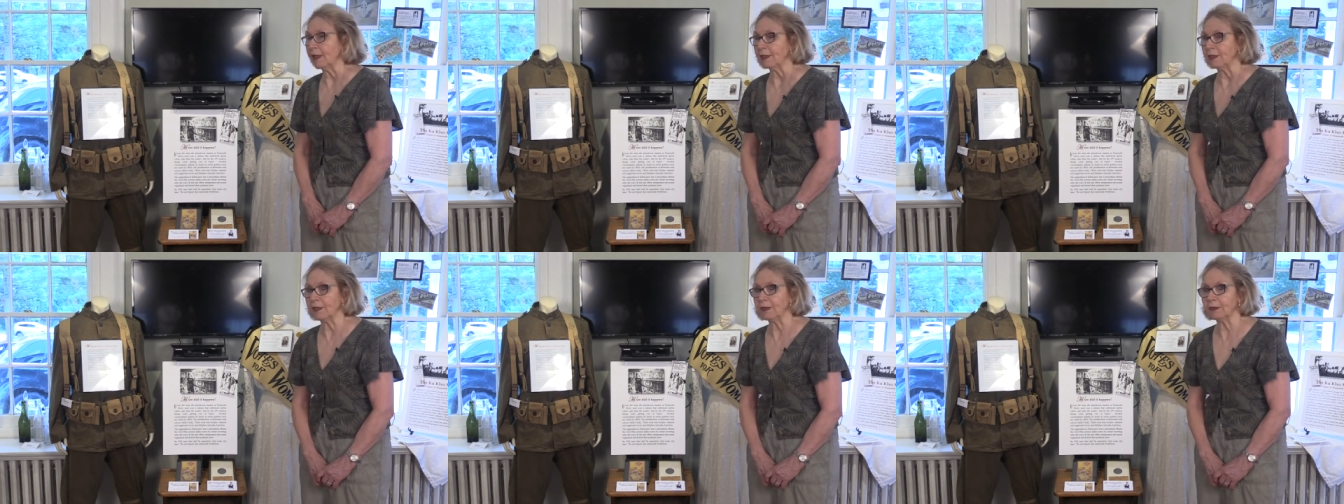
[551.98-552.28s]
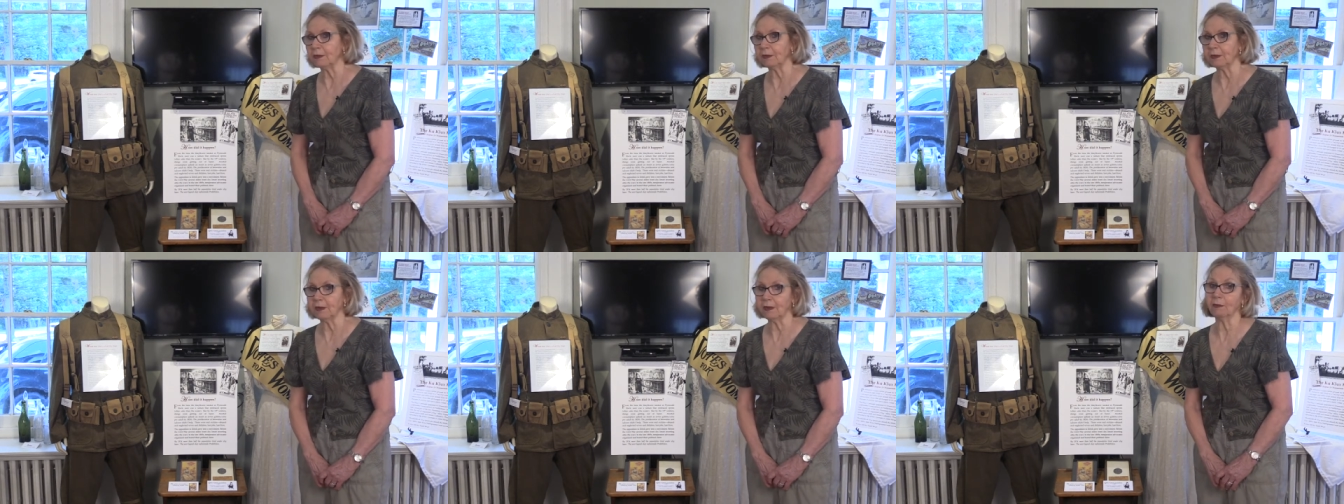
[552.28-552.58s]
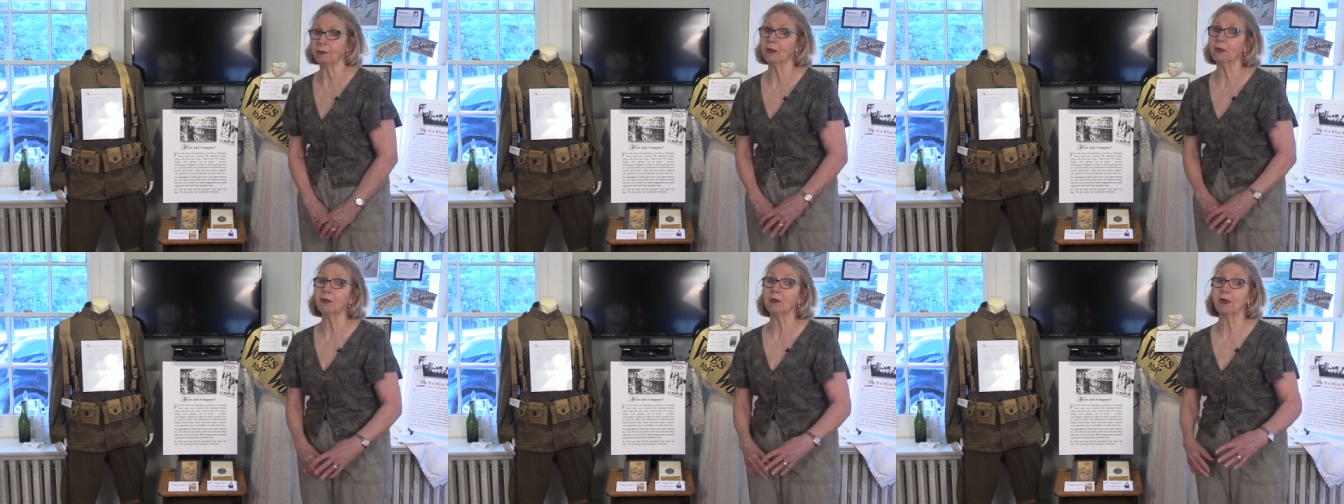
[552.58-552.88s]

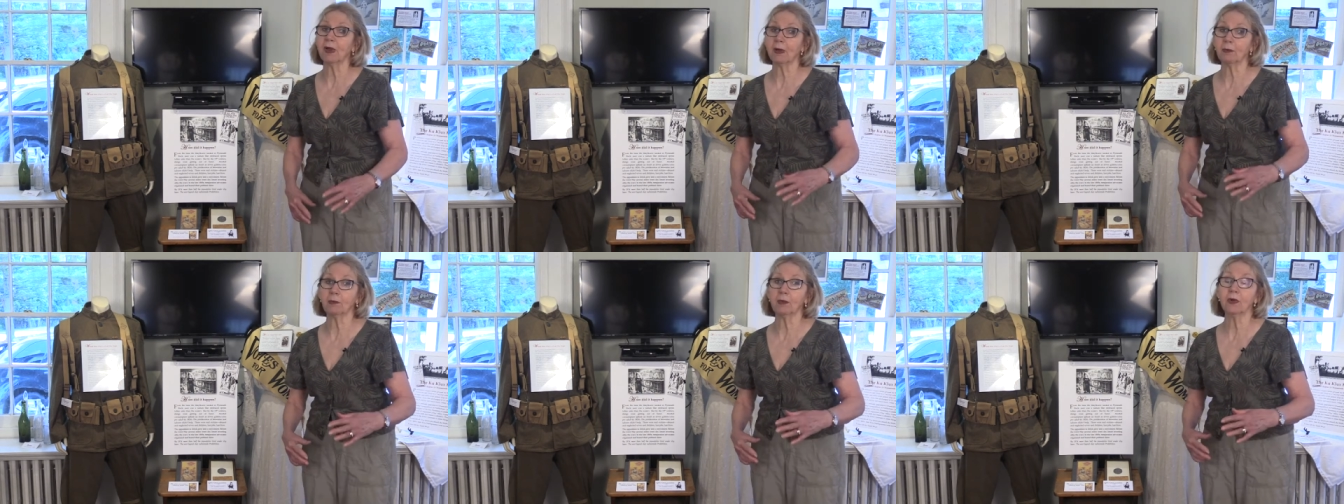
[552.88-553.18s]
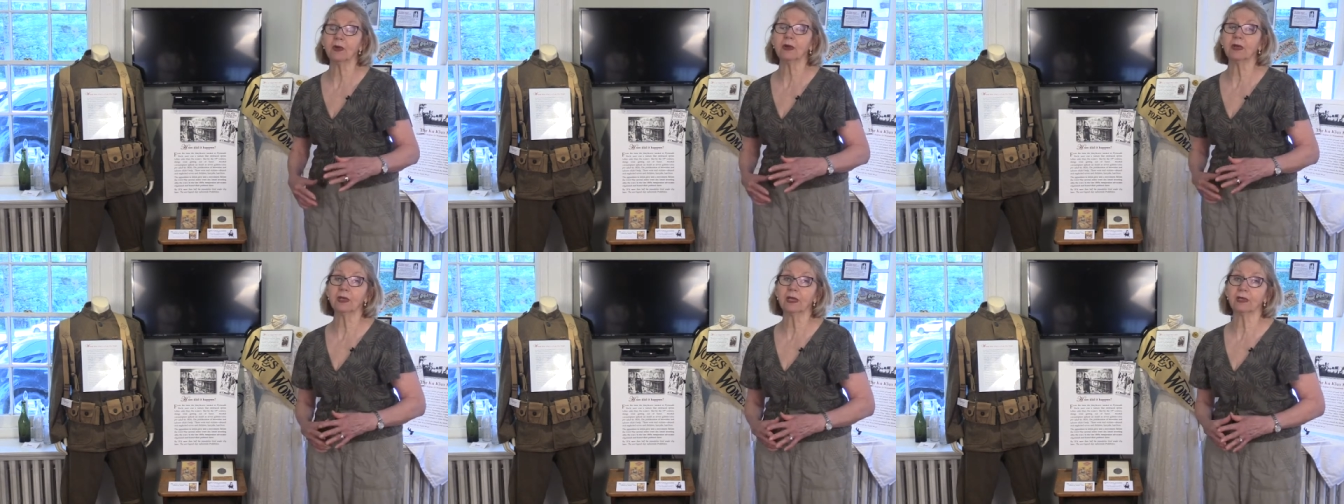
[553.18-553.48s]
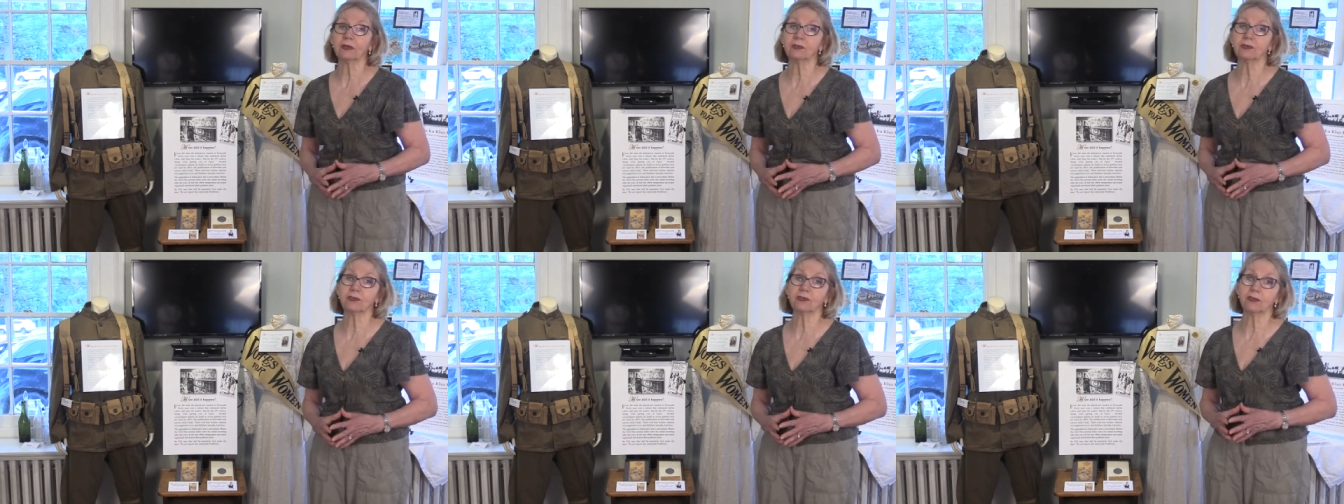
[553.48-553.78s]
the, we were at war
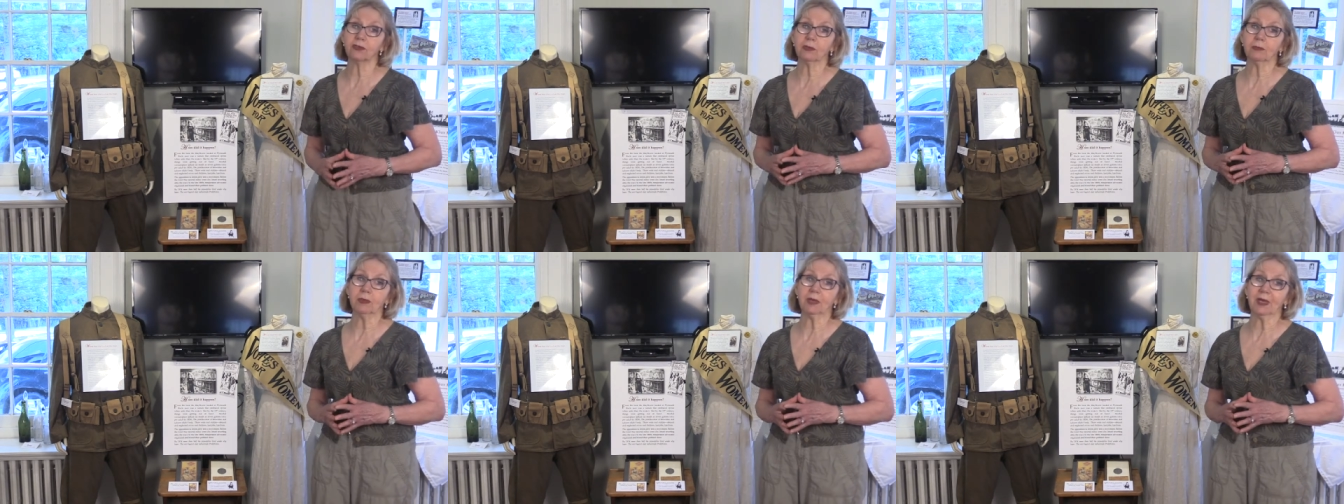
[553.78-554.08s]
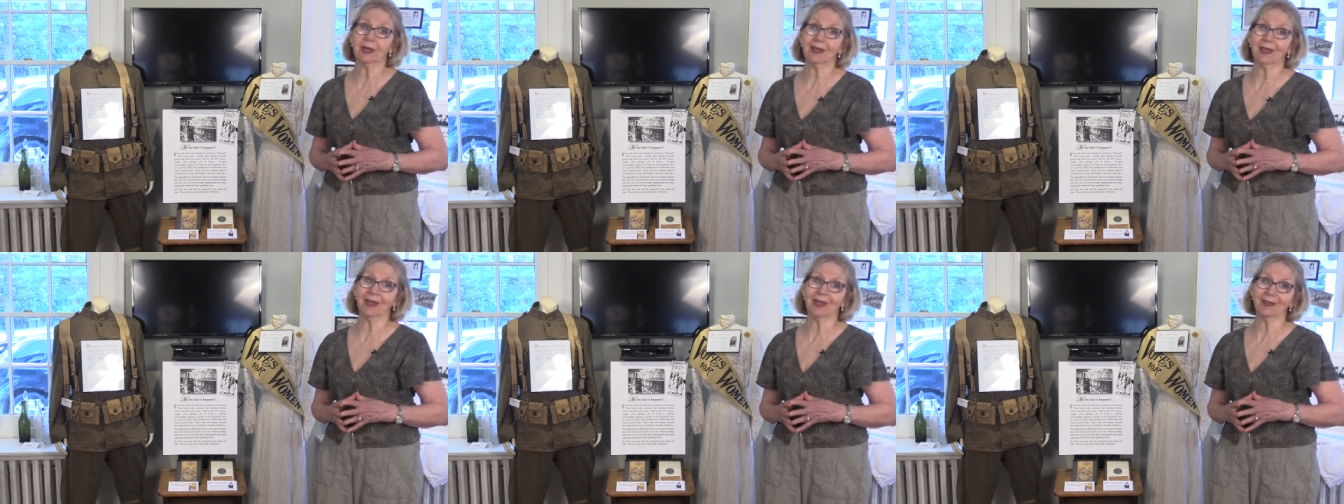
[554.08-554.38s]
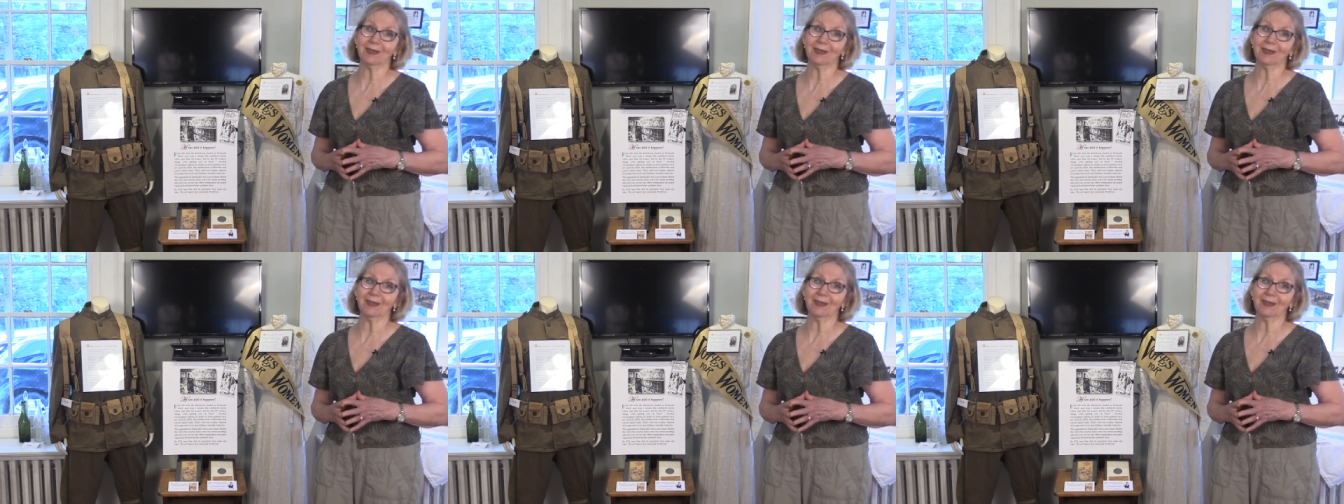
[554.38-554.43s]
against Germany,